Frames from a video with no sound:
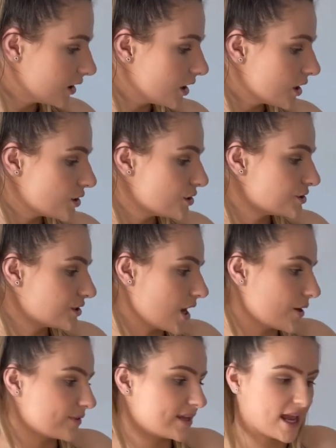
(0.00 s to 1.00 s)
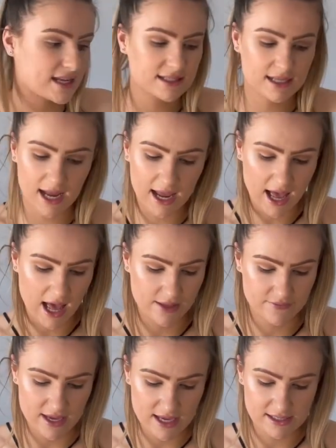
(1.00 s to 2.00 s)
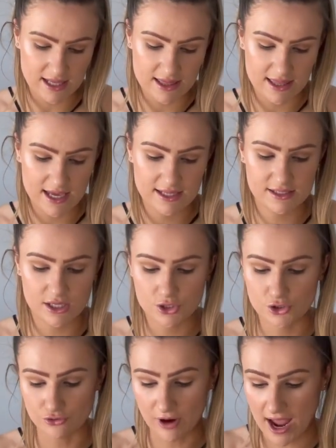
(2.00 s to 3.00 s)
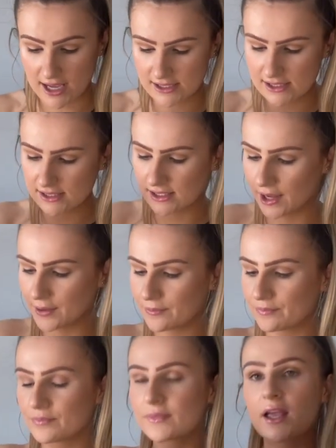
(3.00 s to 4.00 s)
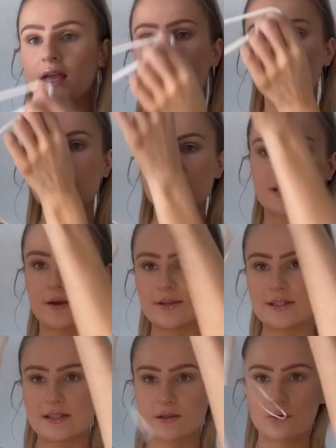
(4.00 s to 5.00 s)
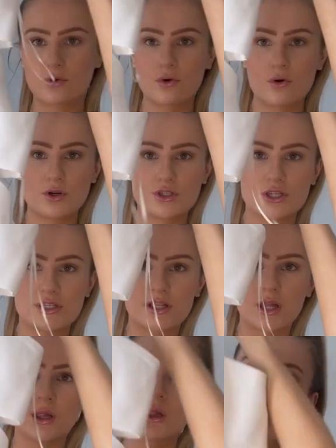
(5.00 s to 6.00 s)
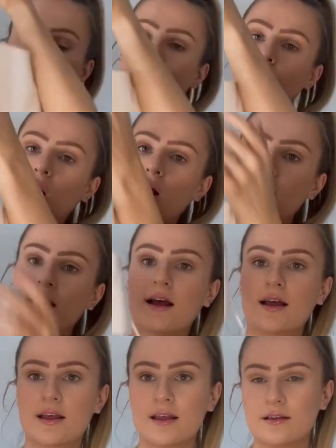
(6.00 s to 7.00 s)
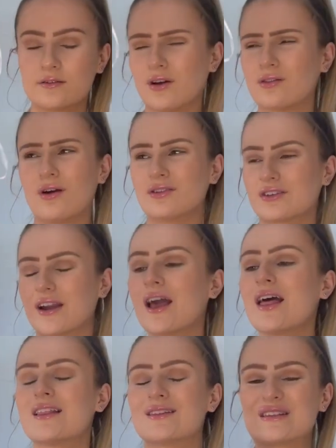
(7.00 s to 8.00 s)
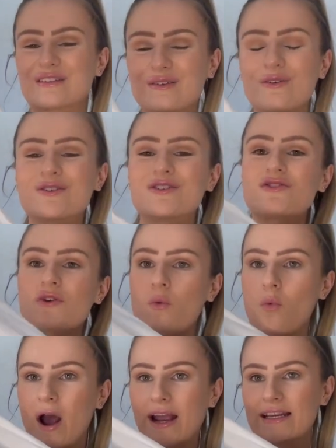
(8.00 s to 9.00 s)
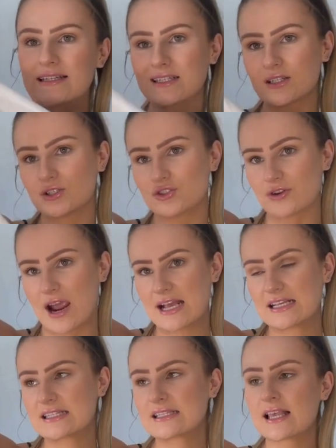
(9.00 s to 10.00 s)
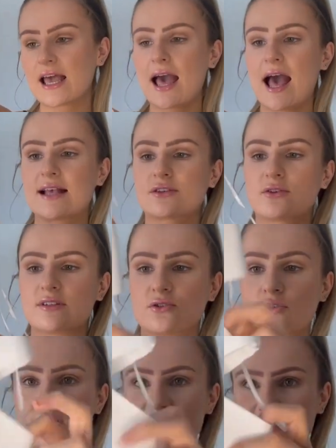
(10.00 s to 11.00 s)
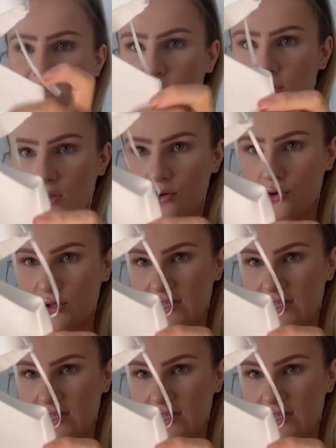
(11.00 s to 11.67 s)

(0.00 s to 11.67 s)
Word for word: So the next thing I have is this dress. So it's this gorgeous long, not long, sorry, this gorgeous white dress. It's got this gorgeous little cutout